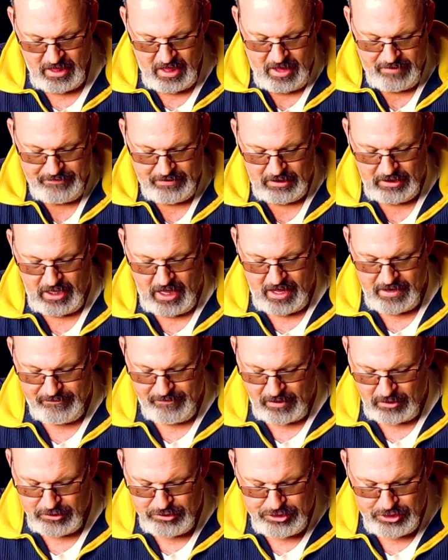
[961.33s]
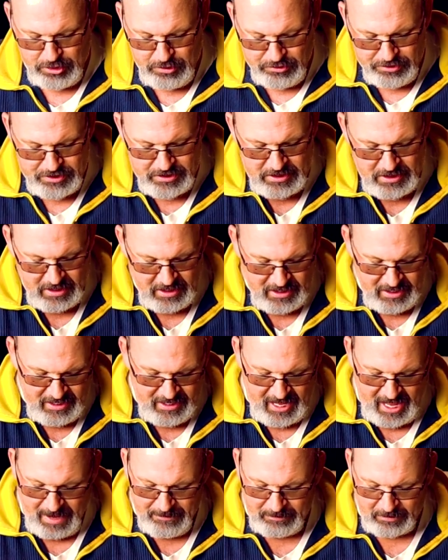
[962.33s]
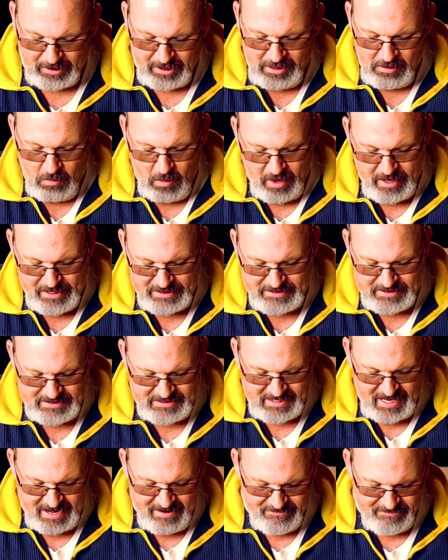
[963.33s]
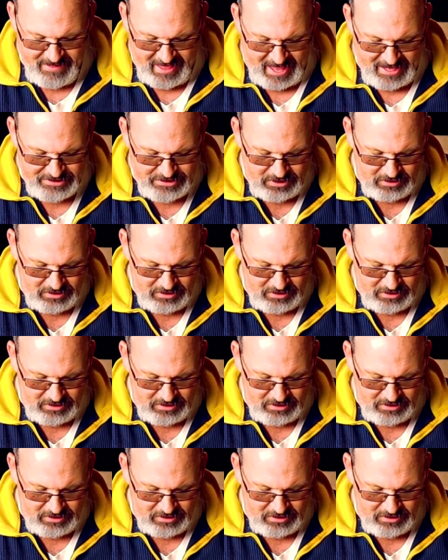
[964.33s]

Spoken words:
of a lot of our juice, and we're going to want to save that.